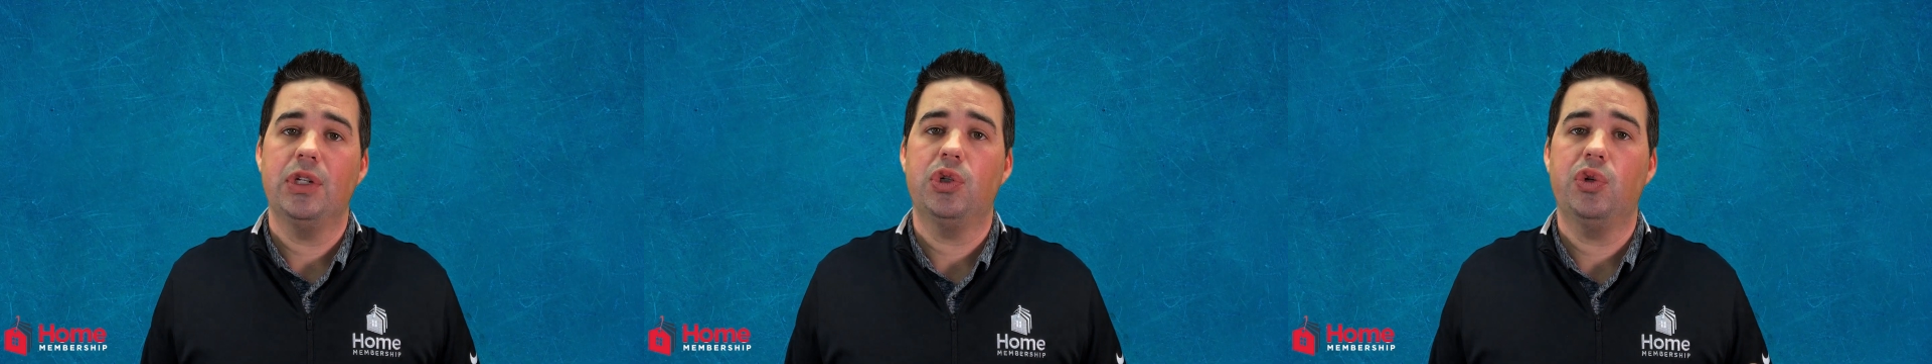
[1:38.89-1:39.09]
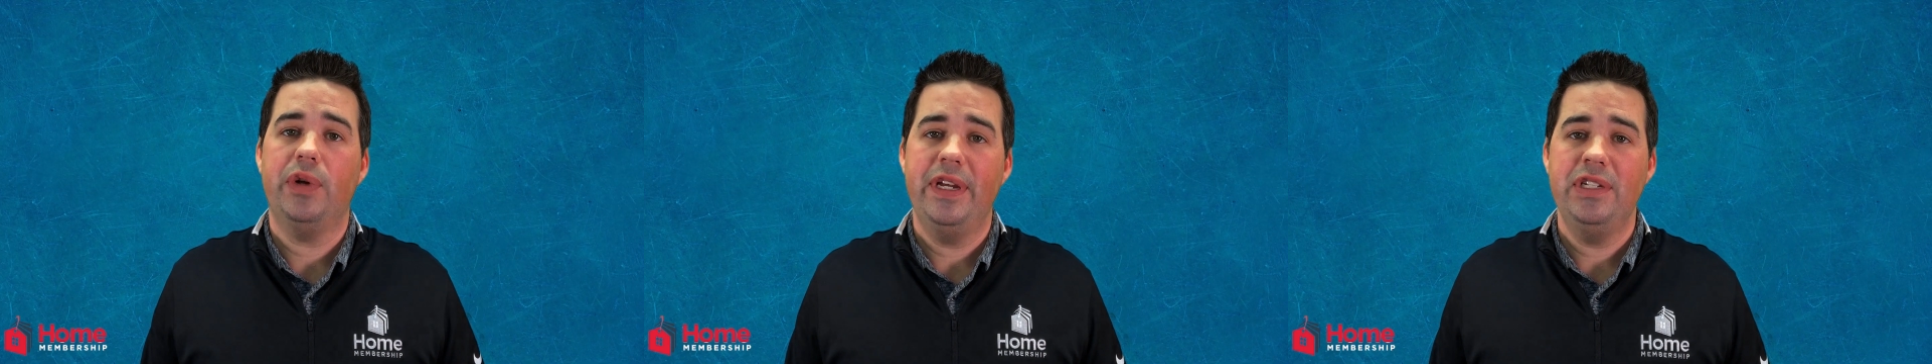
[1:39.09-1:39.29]

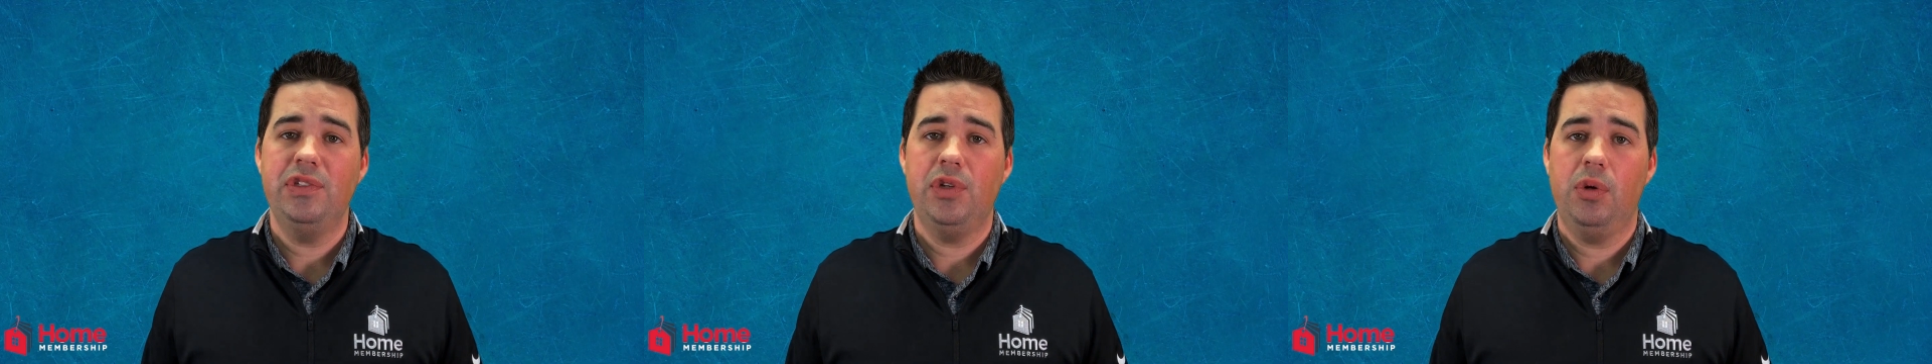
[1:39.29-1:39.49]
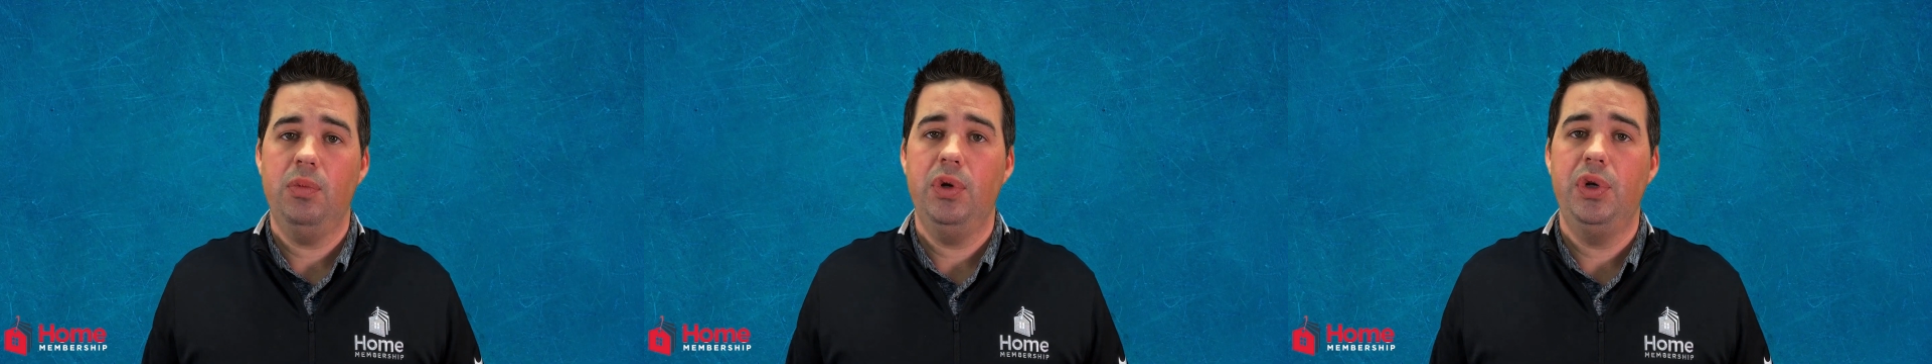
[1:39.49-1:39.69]
increase
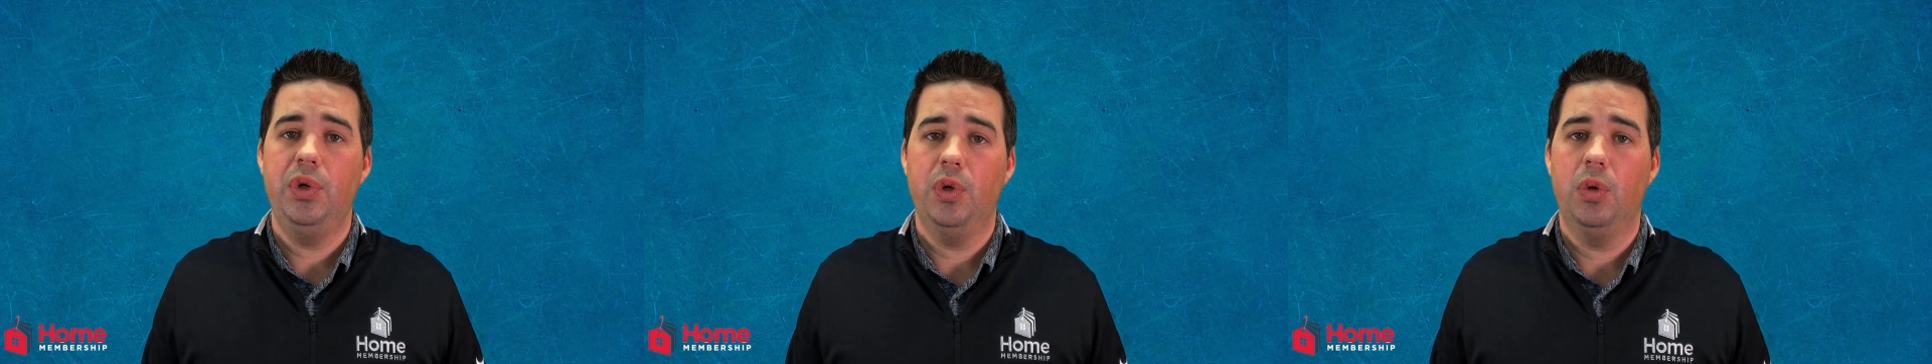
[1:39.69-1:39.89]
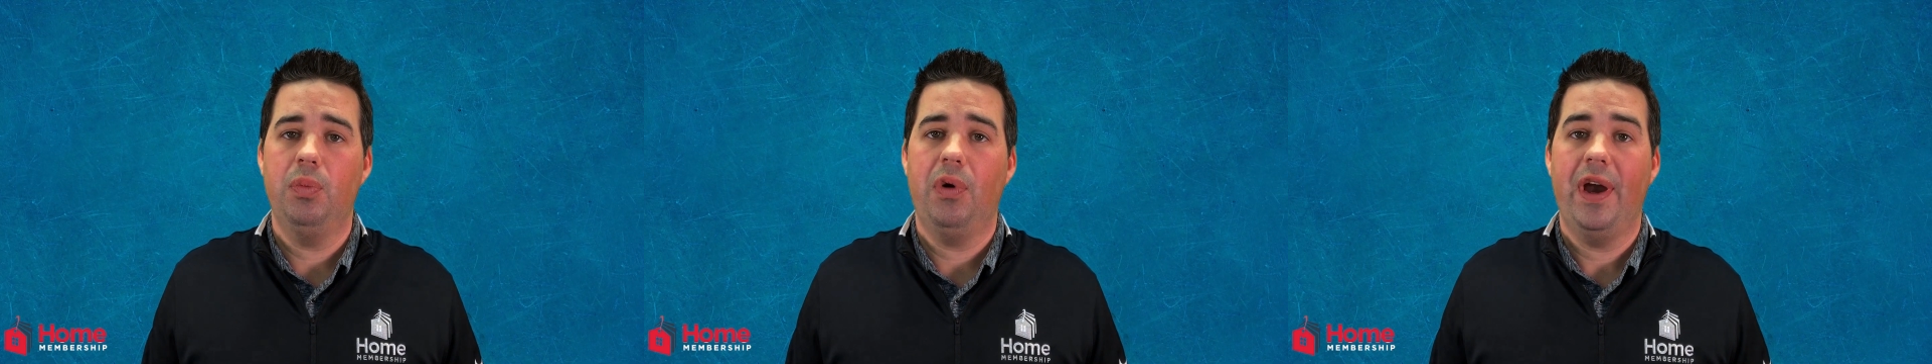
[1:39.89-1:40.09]
their
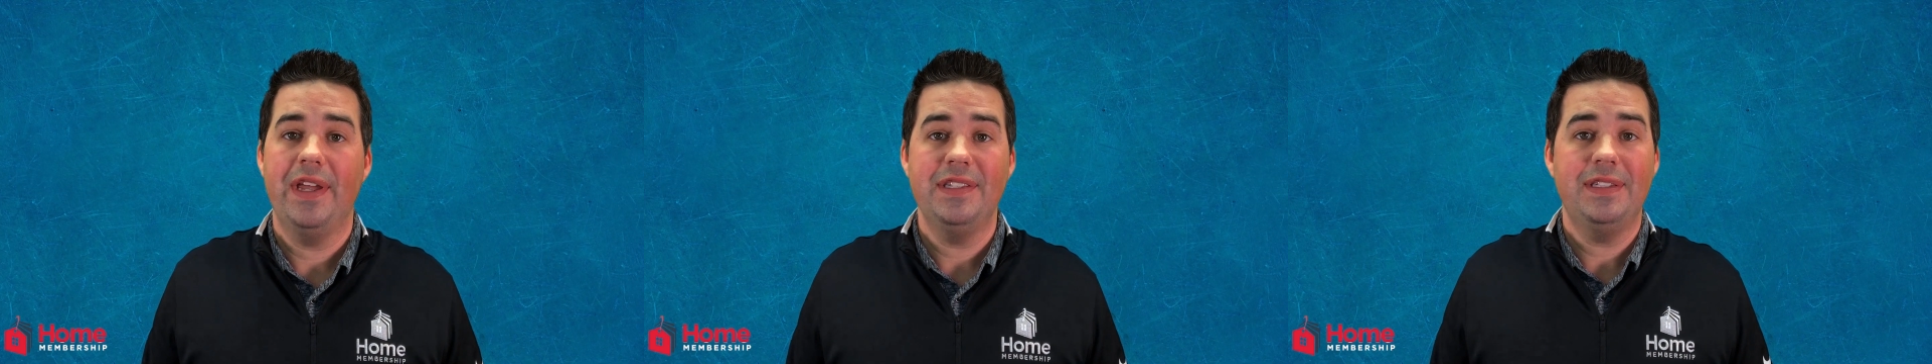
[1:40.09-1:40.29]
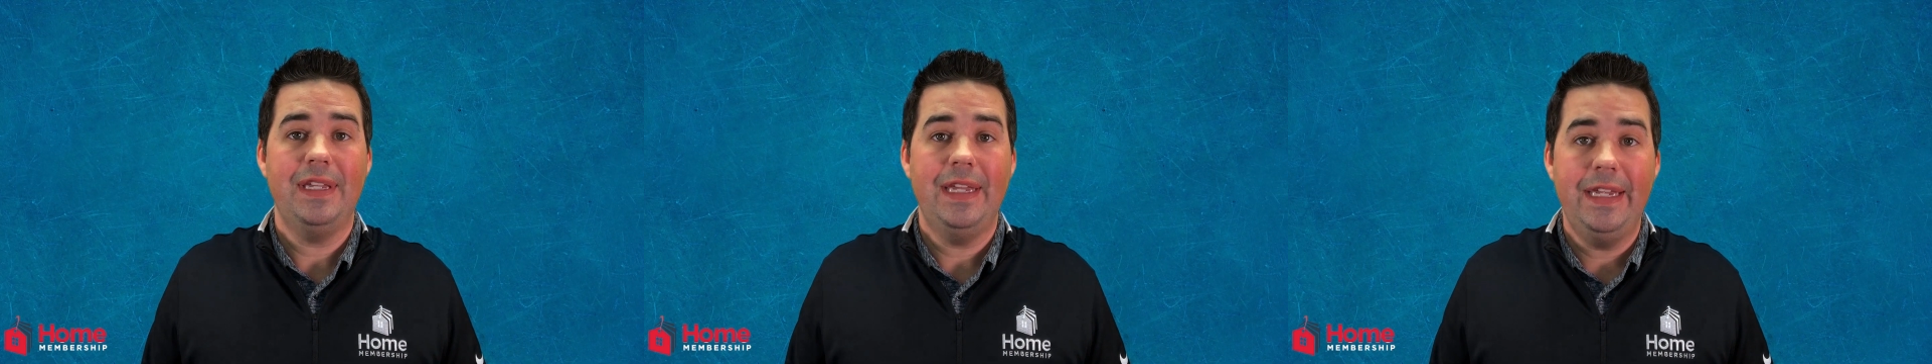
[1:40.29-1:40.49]
renewal
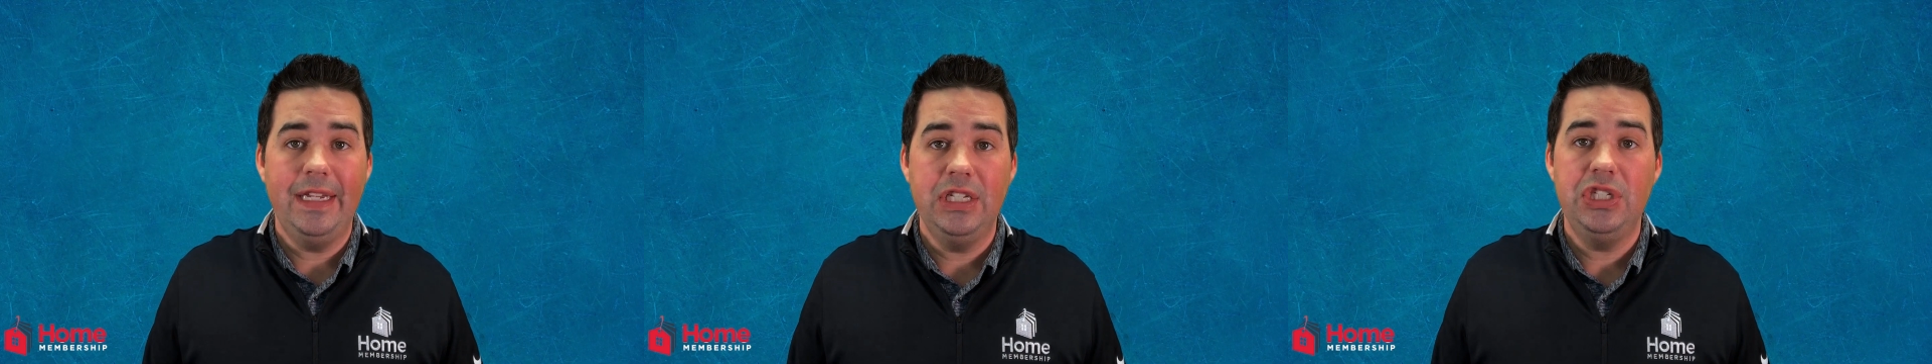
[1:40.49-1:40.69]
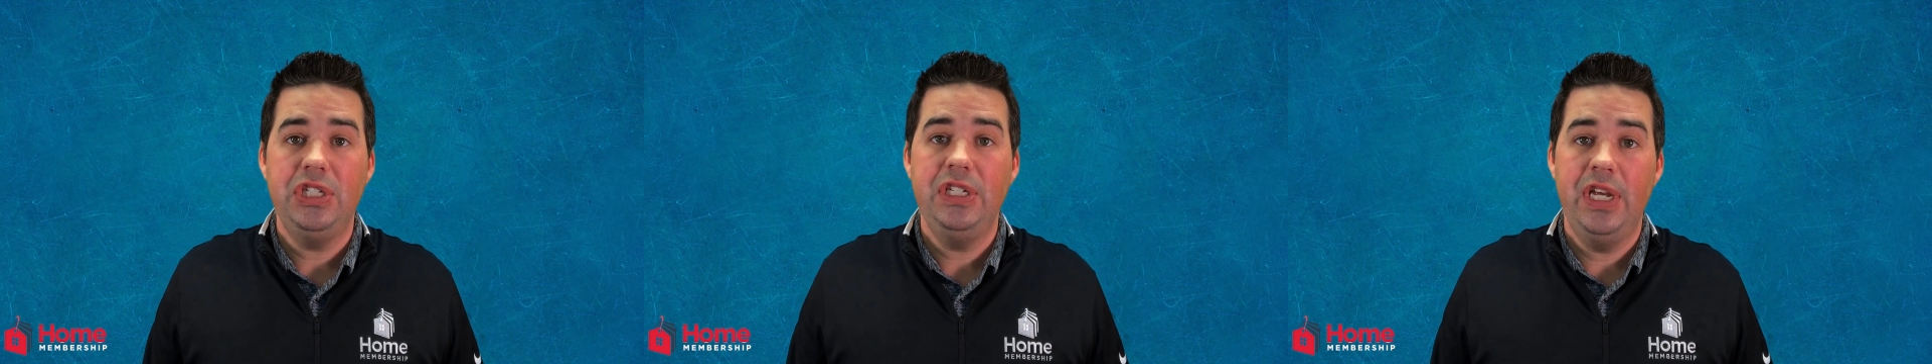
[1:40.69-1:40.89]
price
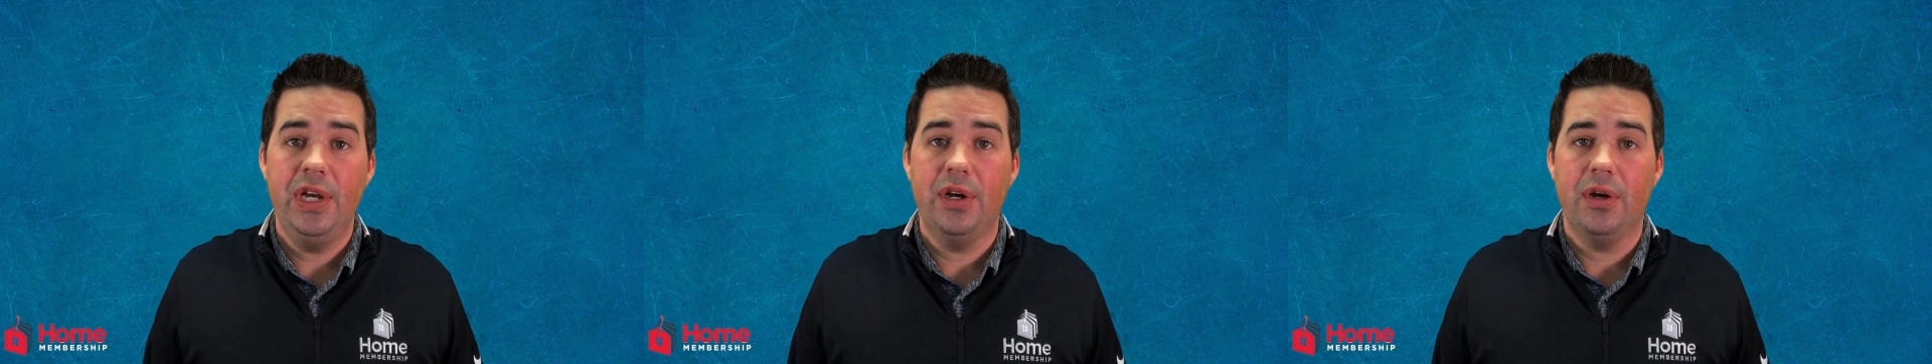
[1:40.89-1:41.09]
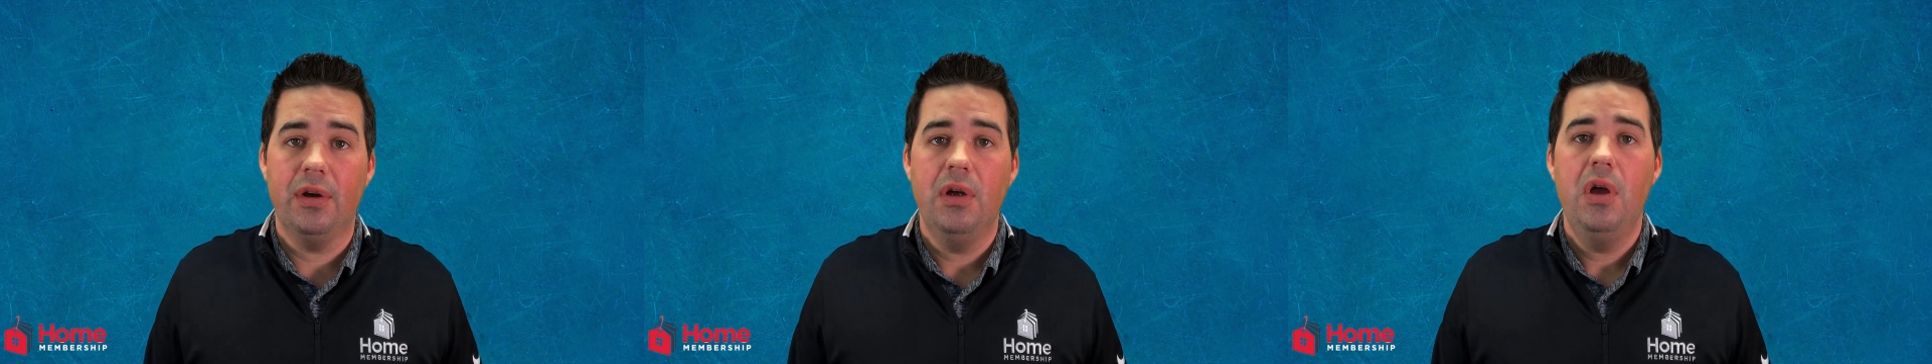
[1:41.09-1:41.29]
each
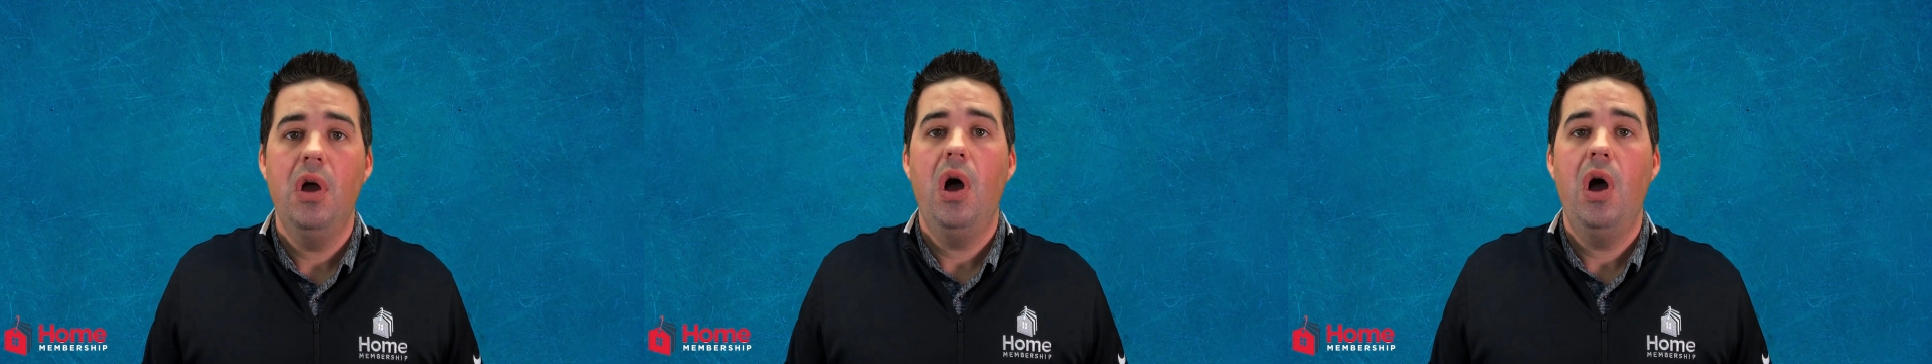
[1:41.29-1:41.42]
year.